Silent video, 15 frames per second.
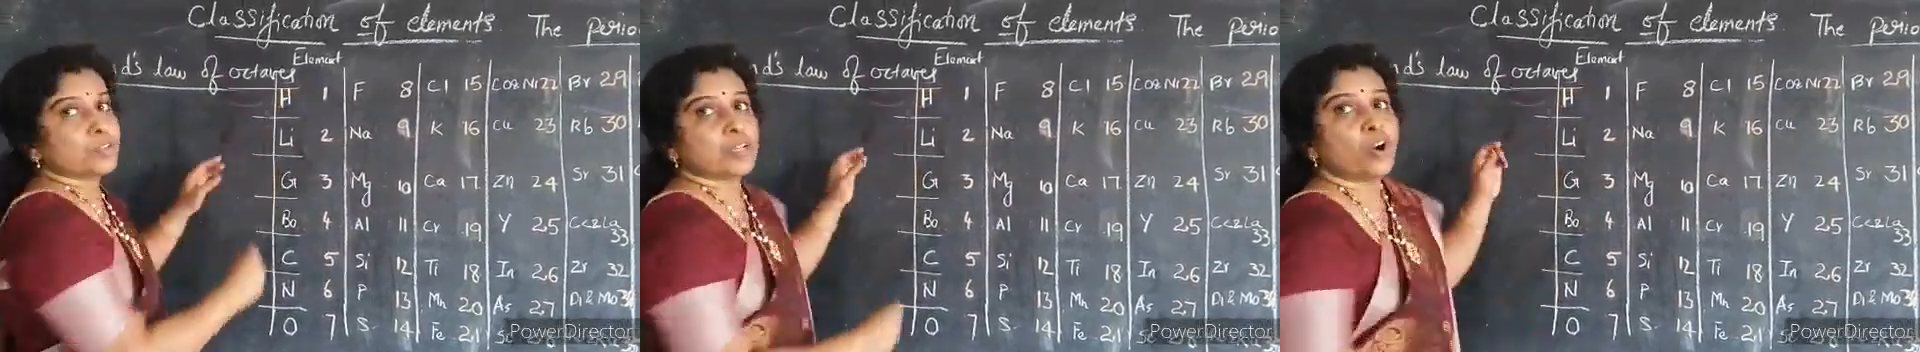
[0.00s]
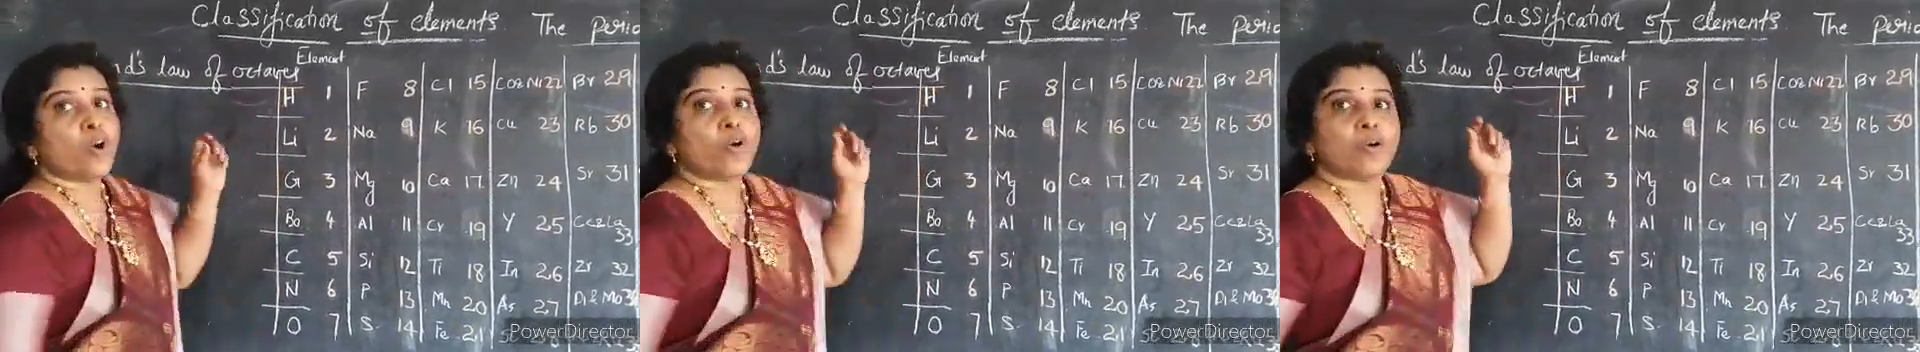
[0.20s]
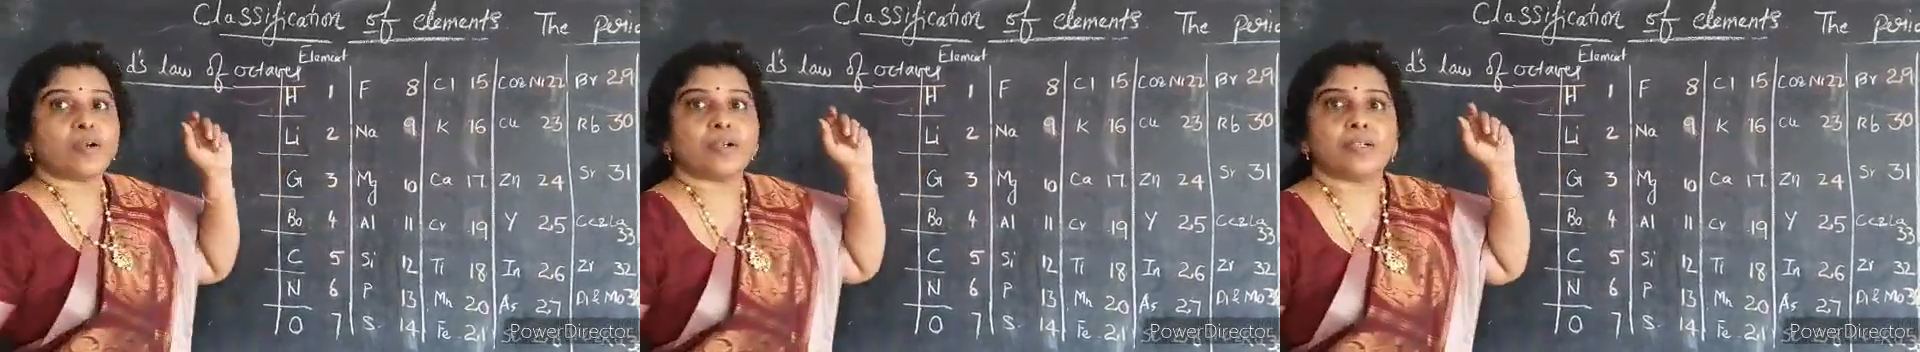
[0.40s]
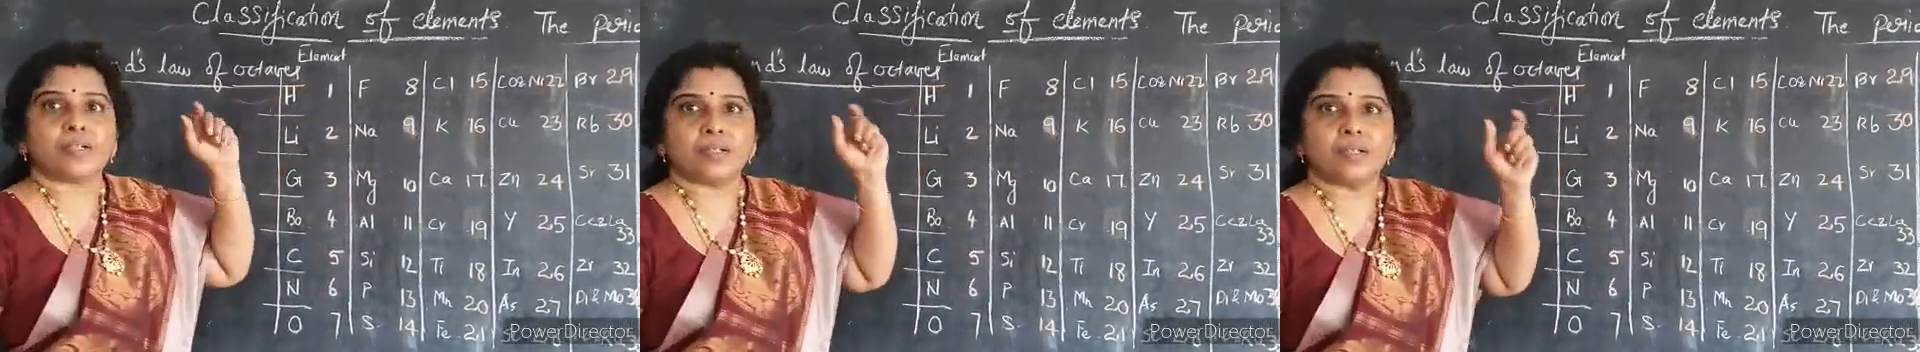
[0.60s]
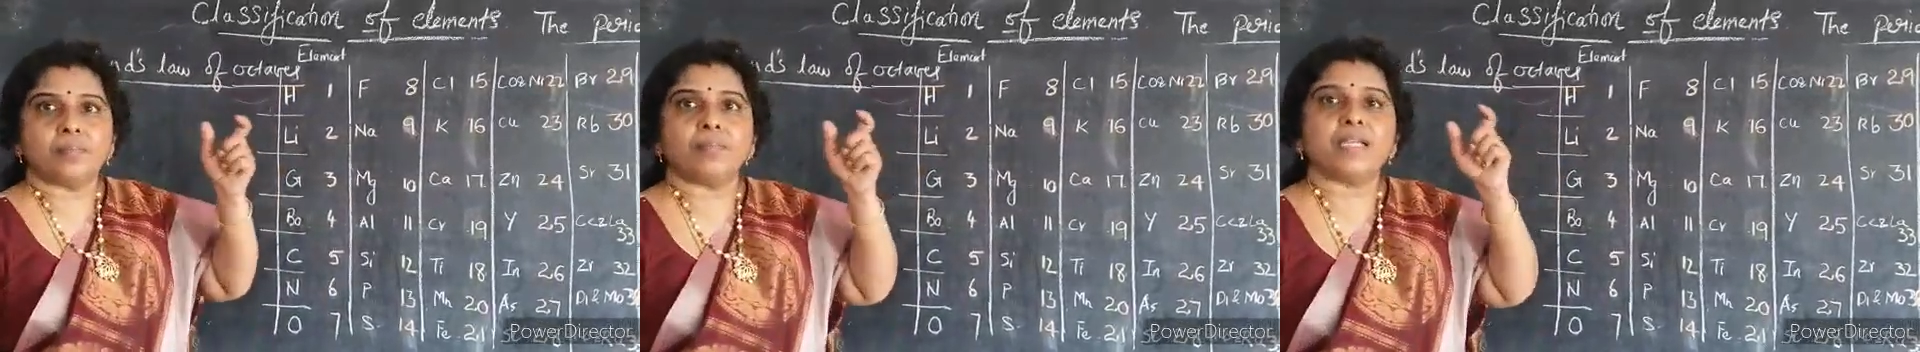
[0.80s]
was oct
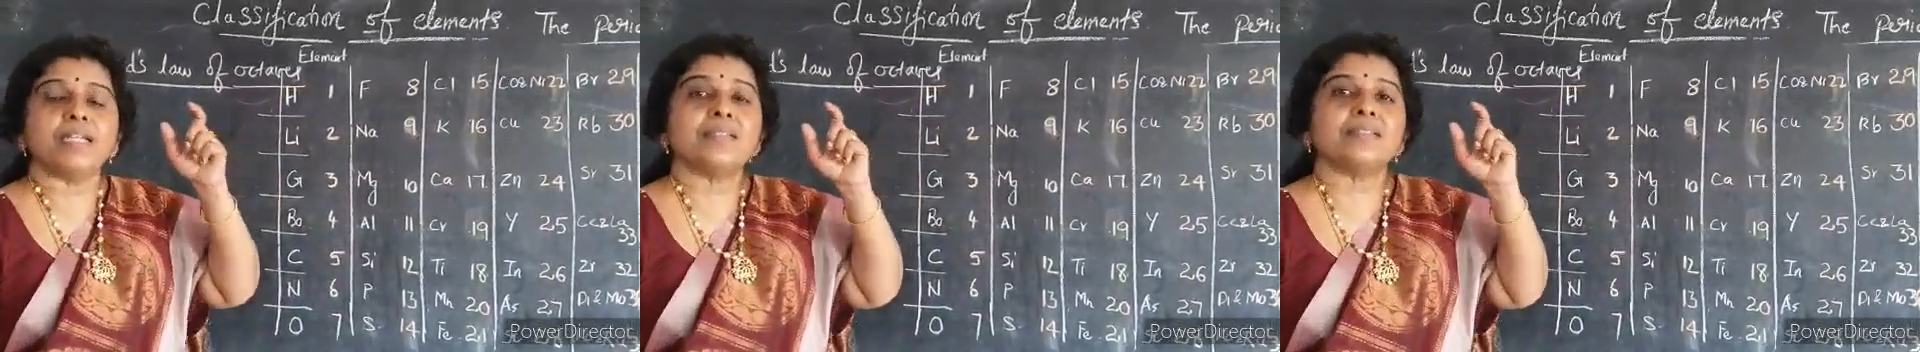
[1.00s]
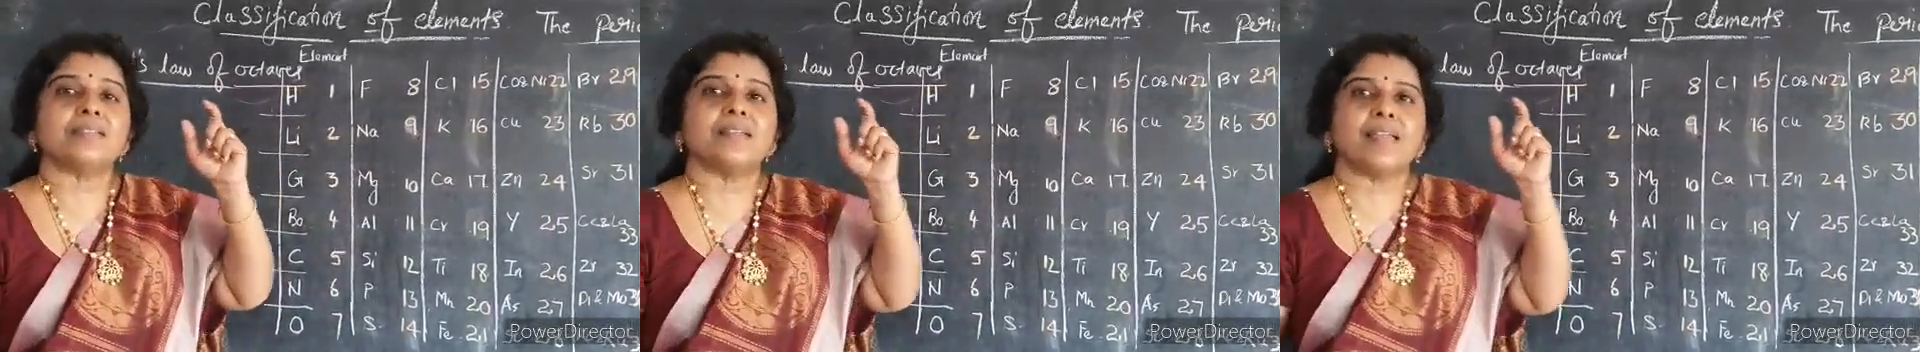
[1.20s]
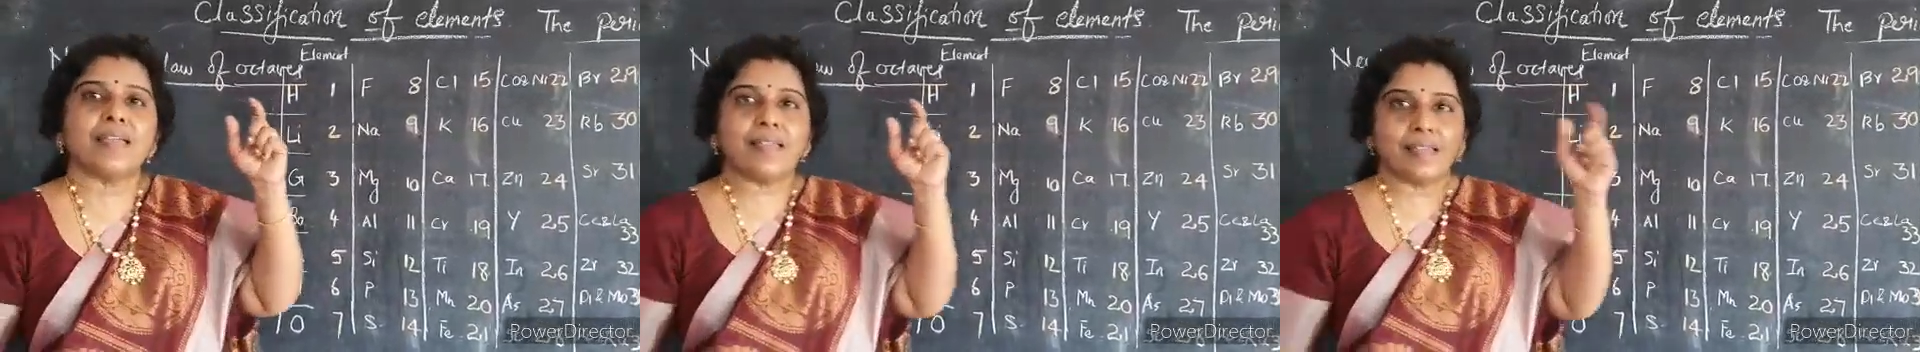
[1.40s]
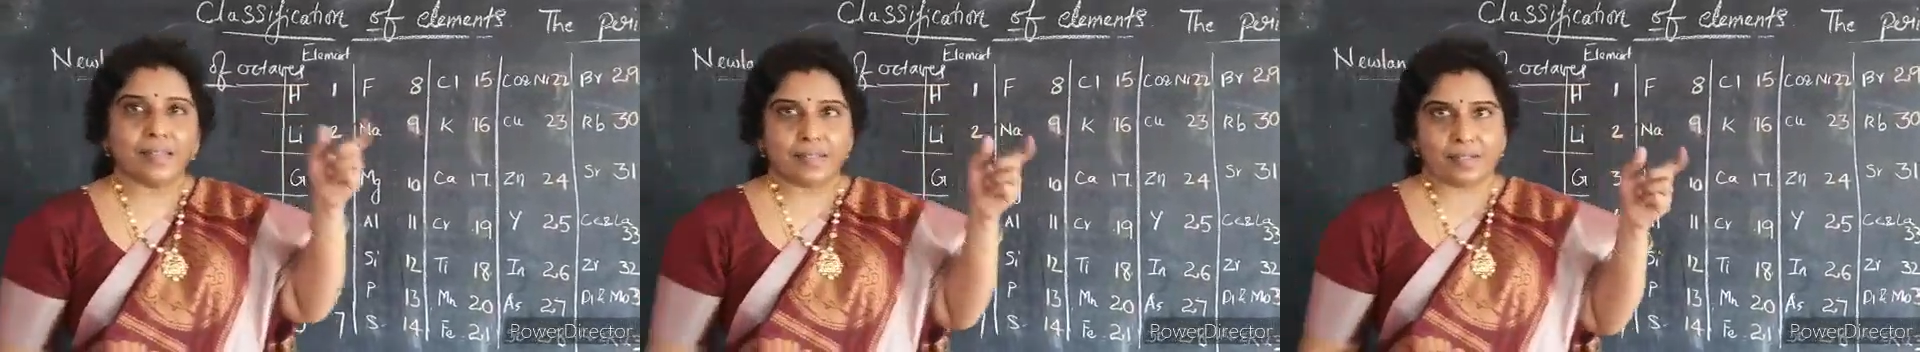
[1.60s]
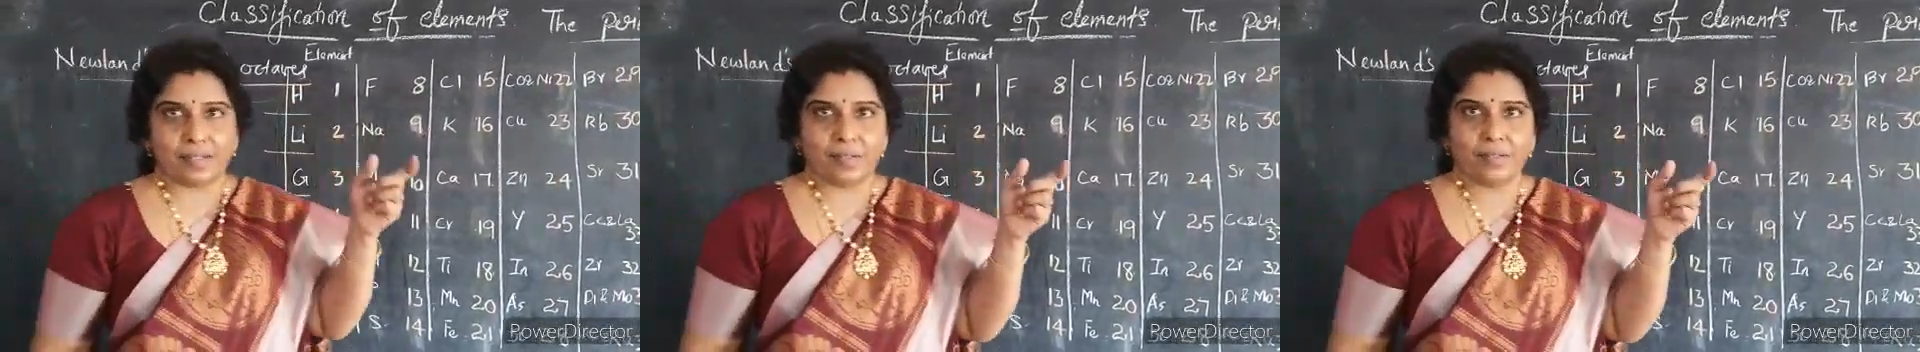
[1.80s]
means
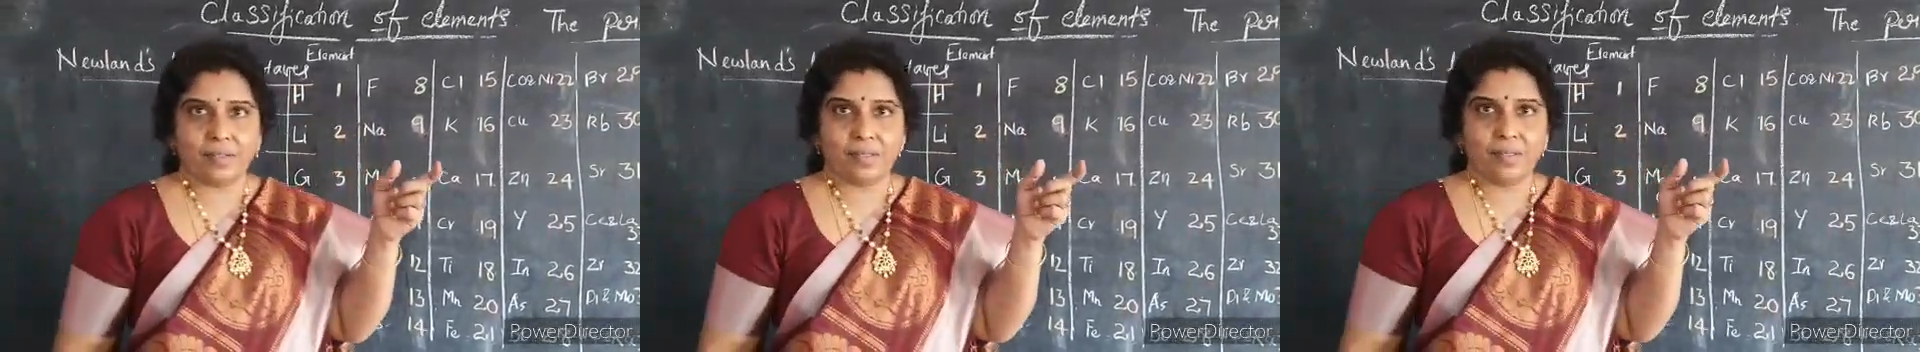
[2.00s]
8.